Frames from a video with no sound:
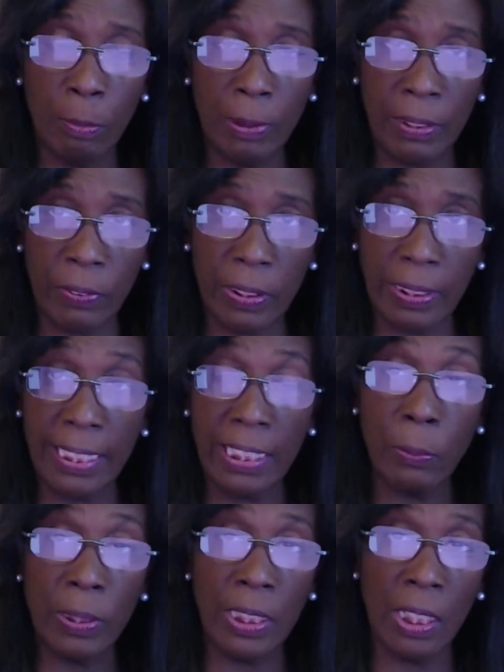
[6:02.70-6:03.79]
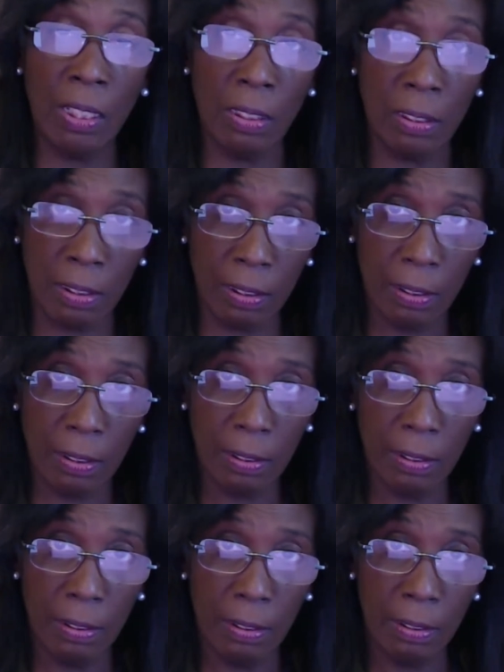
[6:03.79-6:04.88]
a difficulty, into a task.
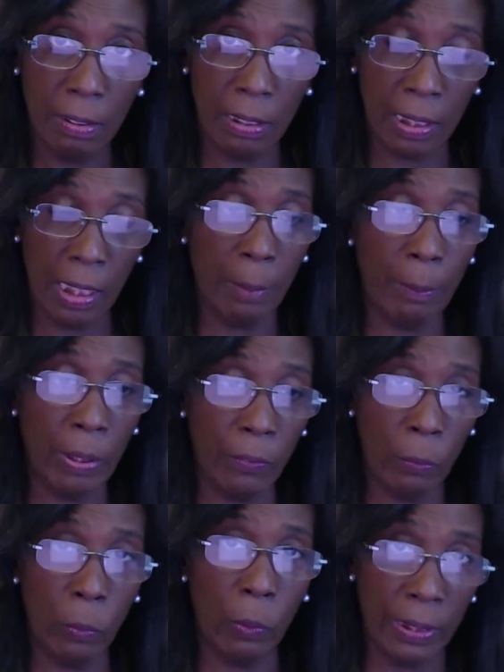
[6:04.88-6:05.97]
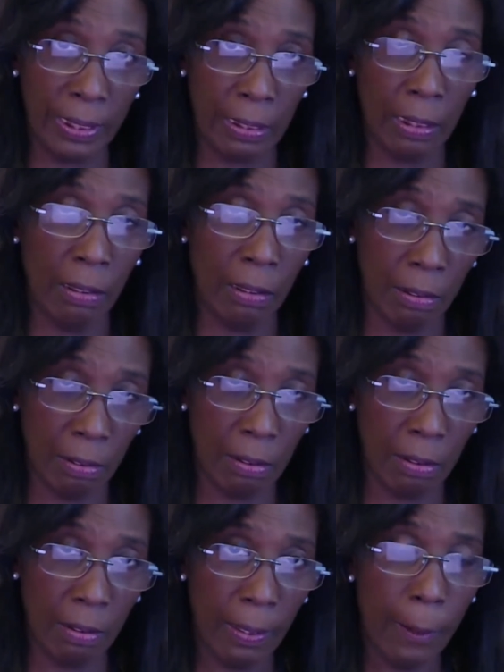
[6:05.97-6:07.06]
The climbing of the wall is a task.
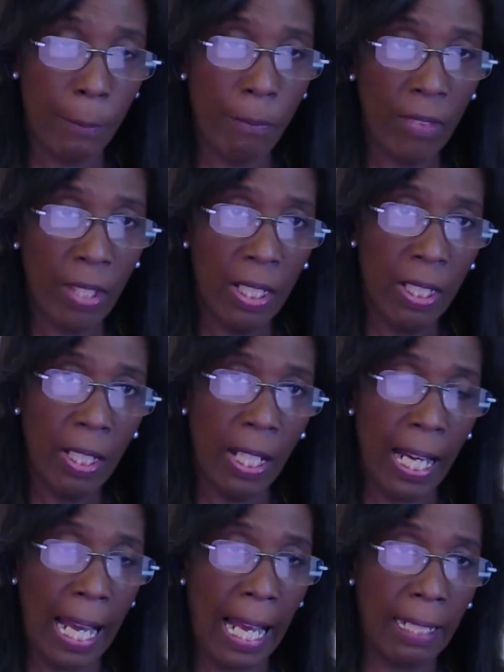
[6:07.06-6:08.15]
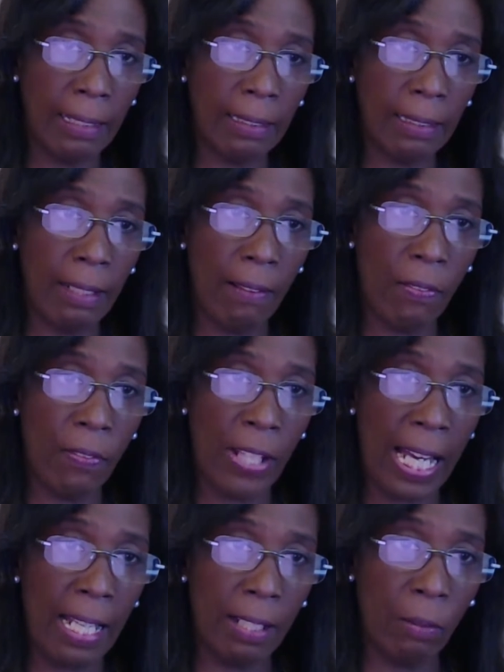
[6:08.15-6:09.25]
And
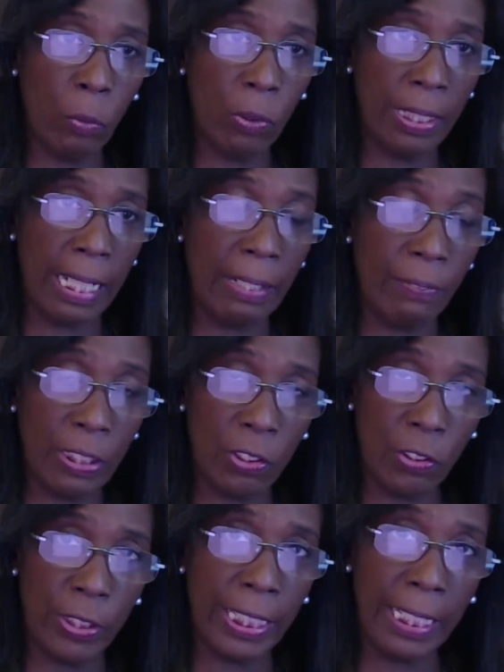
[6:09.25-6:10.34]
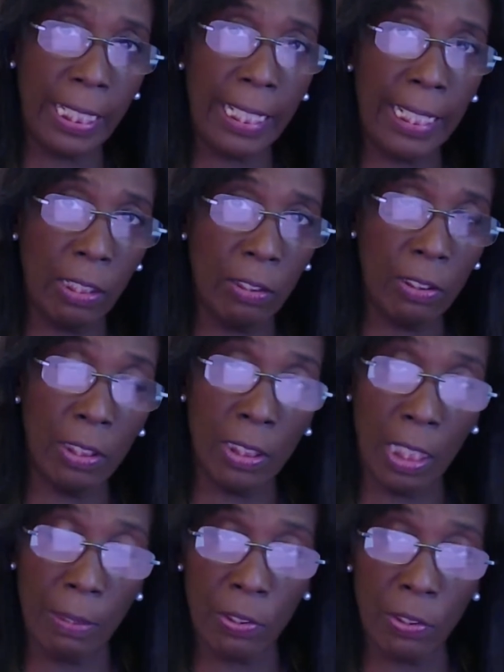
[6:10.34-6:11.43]
that would then, if it's 3, it goes to
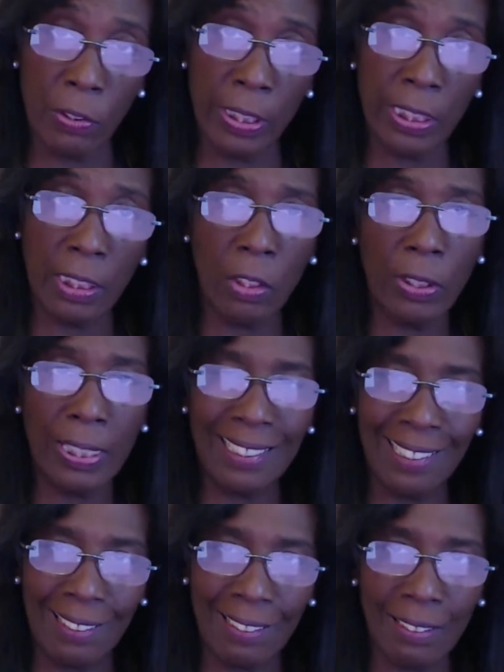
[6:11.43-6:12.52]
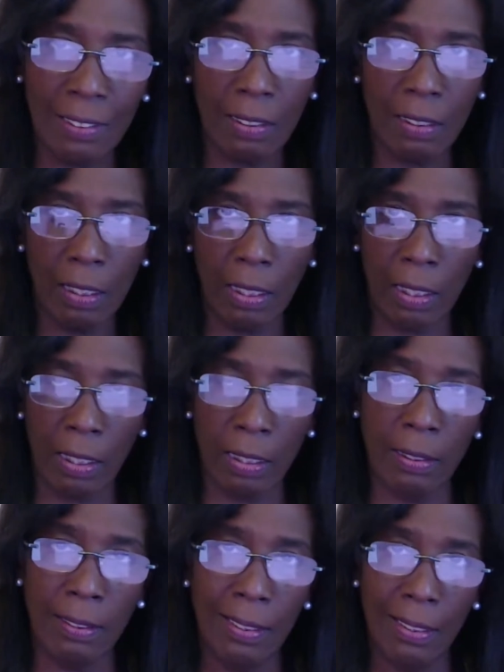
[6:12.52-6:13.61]
times 3, so the task
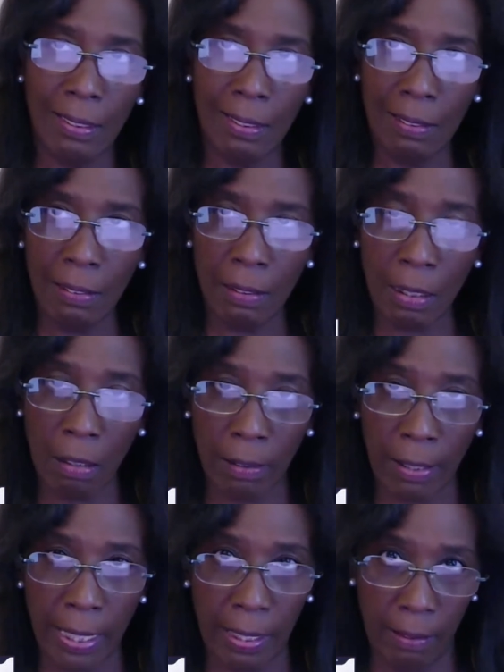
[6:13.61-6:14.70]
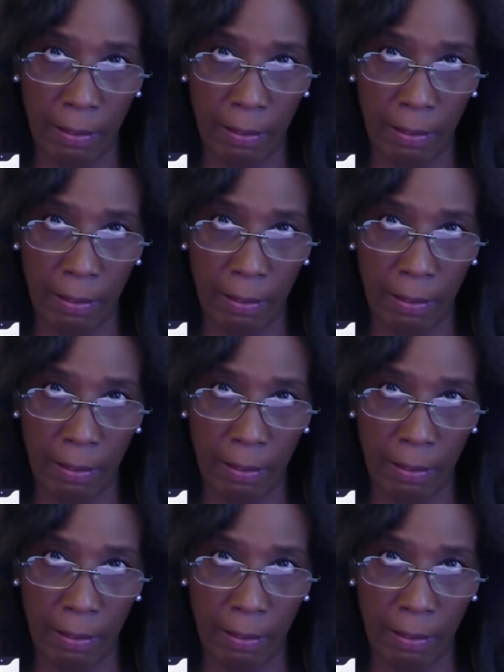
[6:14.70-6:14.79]
is 9.